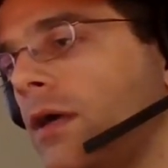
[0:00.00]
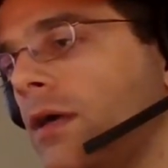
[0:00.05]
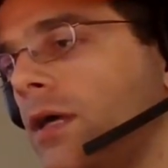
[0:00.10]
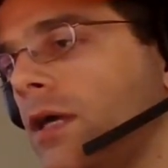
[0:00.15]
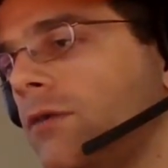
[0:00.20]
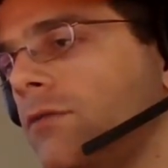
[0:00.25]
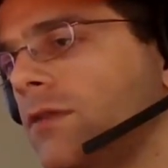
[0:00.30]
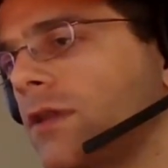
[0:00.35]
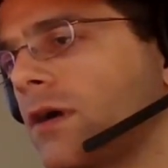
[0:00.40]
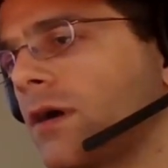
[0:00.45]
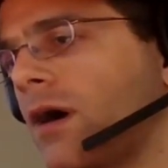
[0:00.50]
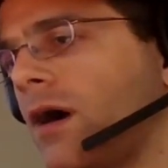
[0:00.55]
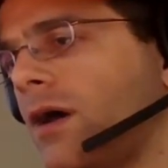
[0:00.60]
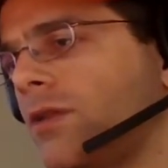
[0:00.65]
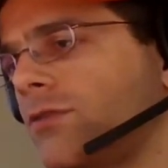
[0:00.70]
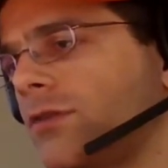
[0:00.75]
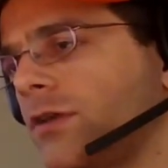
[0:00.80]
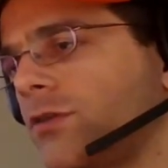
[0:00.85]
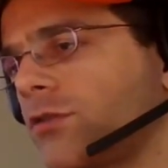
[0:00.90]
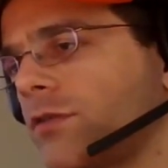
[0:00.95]
Even the
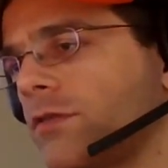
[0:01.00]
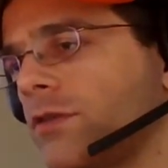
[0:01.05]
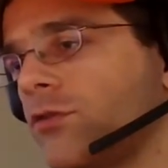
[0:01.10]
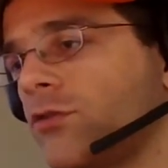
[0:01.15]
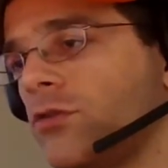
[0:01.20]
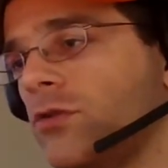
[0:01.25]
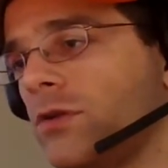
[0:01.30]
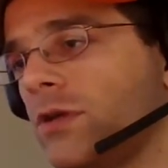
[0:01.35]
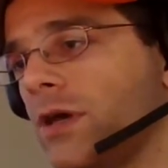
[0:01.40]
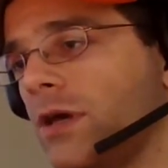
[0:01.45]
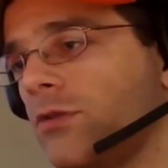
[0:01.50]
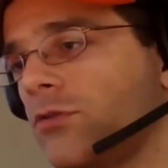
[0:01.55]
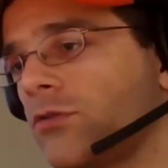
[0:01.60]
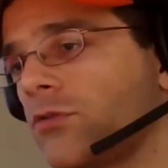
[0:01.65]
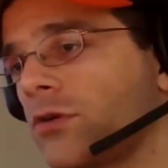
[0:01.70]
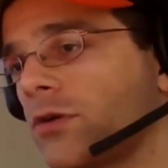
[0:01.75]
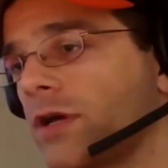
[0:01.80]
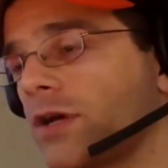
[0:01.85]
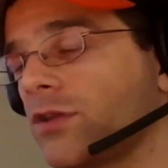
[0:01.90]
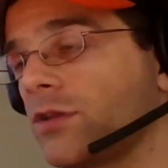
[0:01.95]
contents of the suitcase
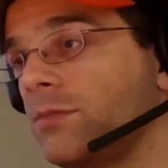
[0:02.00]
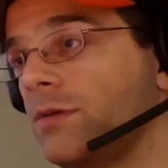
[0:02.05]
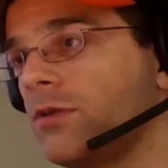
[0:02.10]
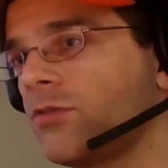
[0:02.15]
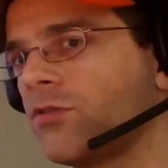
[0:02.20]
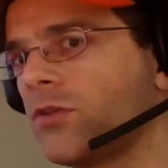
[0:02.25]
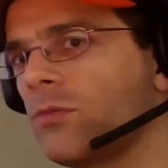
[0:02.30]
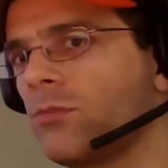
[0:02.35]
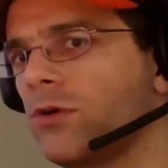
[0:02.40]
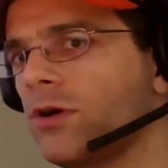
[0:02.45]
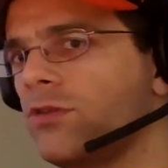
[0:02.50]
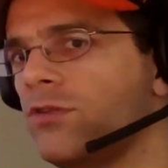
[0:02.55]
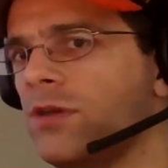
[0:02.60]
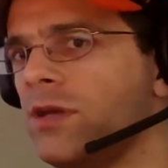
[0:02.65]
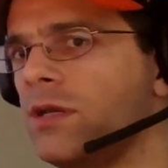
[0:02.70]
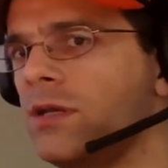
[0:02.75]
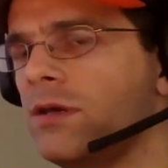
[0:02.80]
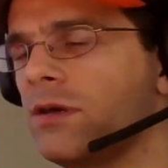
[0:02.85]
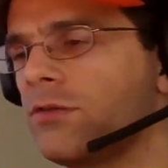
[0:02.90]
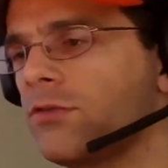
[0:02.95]
turned out to be somewhat
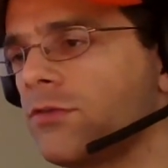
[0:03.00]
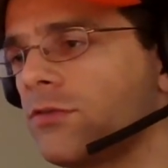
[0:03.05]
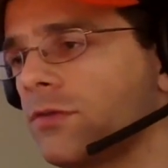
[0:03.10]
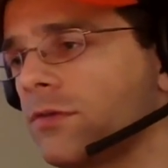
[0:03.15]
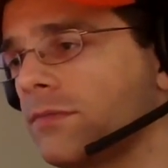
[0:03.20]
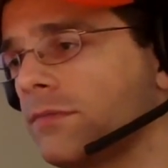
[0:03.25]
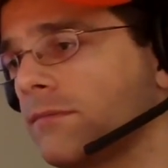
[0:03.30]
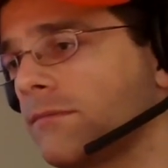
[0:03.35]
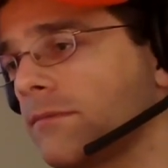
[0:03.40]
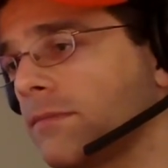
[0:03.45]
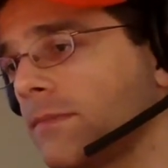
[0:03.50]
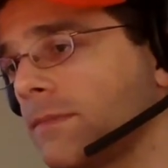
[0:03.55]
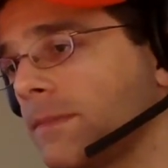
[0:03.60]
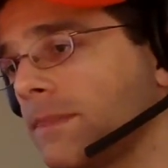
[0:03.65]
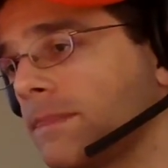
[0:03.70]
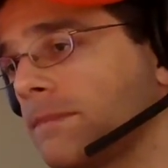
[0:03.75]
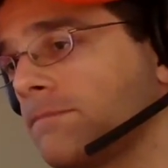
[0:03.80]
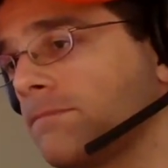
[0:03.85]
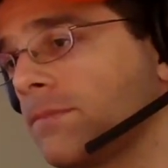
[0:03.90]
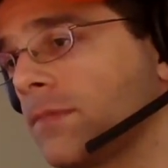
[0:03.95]
tedious.
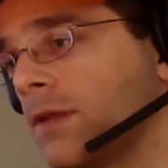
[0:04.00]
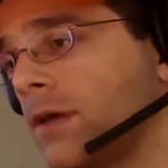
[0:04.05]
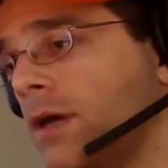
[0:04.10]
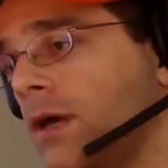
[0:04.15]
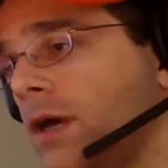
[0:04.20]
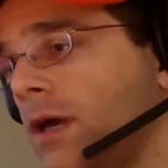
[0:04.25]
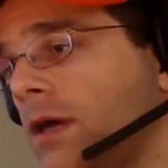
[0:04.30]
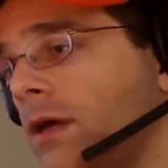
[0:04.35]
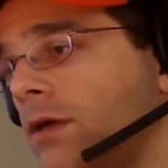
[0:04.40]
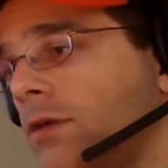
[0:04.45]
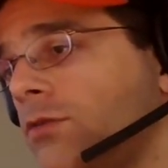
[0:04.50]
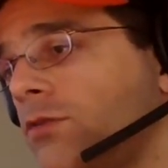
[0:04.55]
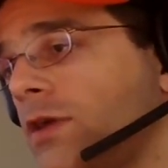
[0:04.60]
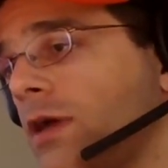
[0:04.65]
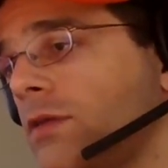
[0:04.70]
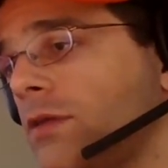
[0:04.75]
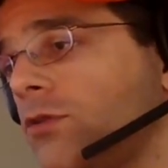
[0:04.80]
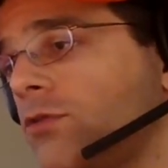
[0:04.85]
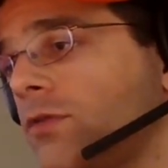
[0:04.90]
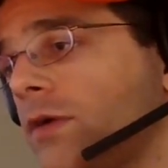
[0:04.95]

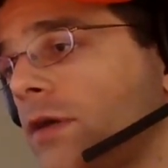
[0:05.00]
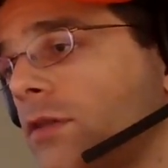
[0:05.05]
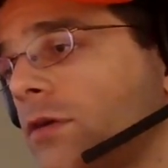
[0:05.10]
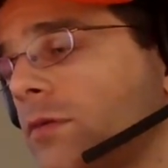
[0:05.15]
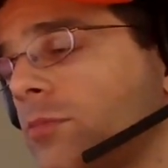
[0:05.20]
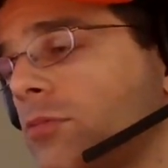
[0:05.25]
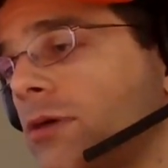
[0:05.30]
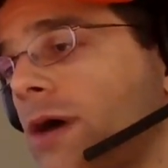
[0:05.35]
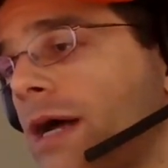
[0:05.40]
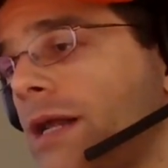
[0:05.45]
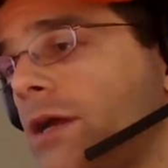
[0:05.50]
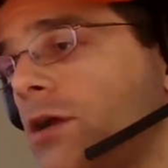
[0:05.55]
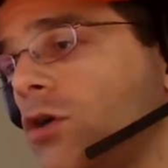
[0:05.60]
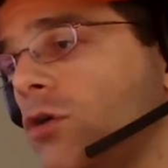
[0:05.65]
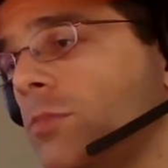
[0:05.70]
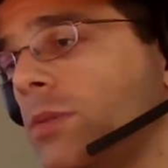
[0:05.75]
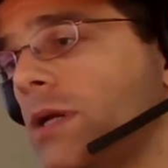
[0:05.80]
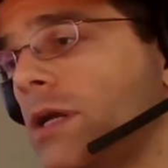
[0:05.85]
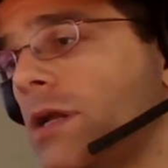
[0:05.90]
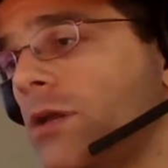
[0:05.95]
Stanley's father pried it
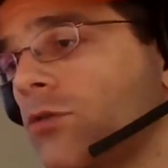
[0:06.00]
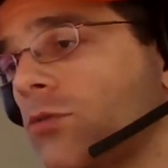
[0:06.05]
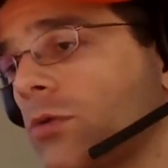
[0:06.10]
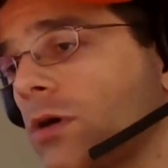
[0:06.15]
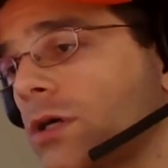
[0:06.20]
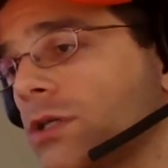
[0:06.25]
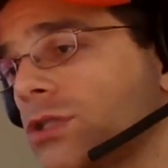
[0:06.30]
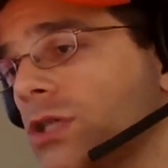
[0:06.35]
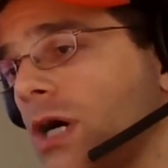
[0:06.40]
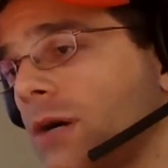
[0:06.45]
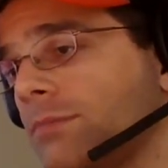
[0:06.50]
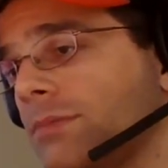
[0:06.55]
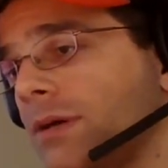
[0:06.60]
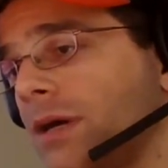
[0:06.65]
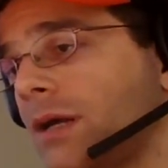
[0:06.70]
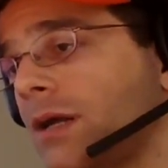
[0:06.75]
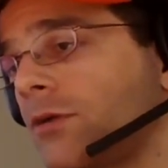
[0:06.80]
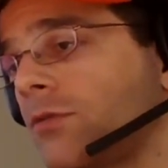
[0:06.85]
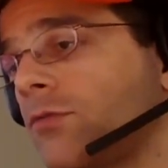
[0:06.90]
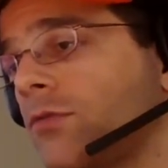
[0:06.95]
open in his workshop,
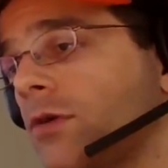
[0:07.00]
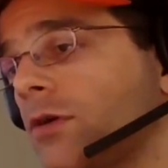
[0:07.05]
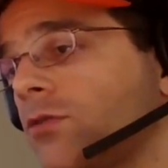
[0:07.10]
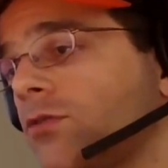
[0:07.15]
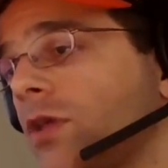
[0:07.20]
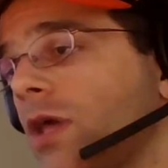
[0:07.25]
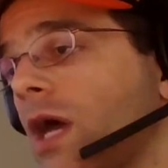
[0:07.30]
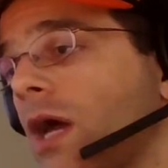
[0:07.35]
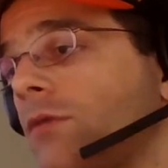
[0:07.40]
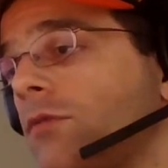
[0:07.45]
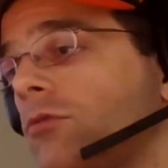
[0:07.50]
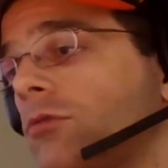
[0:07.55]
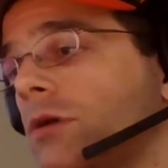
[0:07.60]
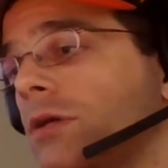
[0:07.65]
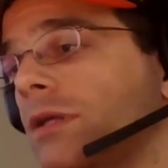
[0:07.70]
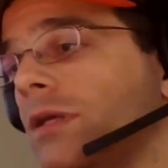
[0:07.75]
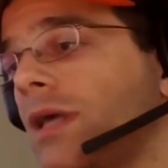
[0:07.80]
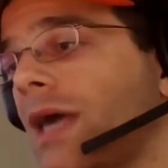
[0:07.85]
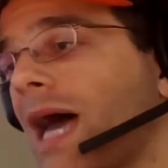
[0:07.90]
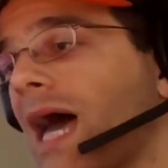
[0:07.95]
and at first
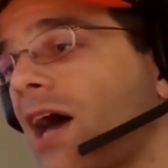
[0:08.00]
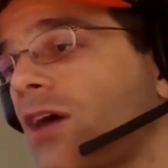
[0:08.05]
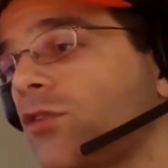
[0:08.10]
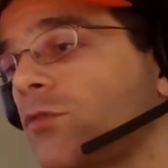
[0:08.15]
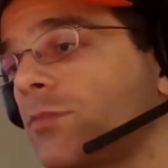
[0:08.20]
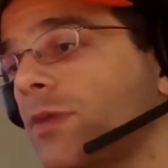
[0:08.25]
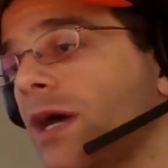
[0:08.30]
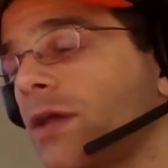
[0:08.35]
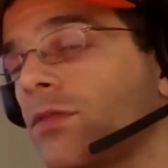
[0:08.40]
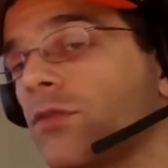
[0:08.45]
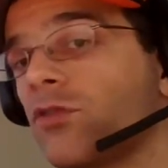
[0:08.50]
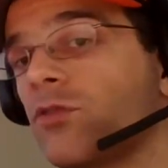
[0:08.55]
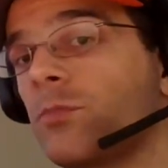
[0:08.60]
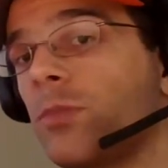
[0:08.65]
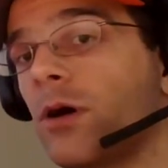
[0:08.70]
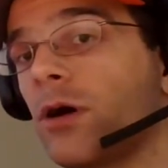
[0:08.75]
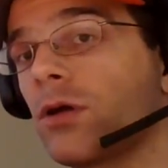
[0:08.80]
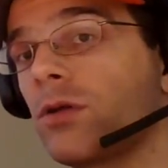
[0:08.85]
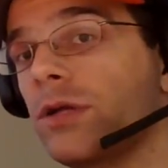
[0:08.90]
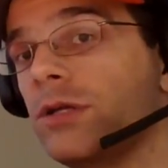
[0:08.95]
everyone gasped at the
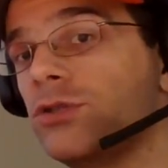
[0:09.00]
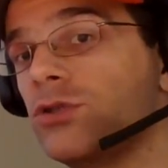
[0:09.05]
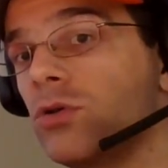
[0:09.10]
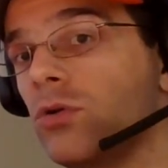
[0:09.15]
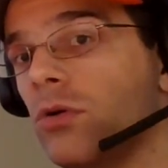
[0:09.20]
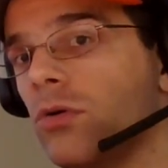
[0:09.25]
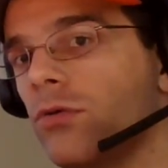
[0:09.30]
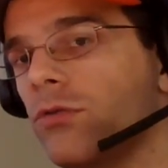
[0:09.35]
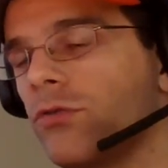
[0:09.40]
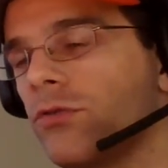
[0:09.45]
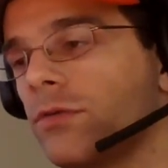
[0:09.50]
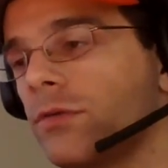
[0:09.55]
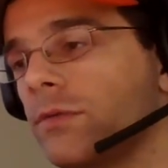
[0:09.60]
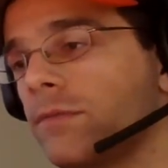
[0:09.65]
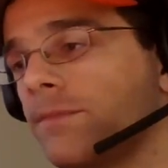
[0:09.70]
sparkling jewels.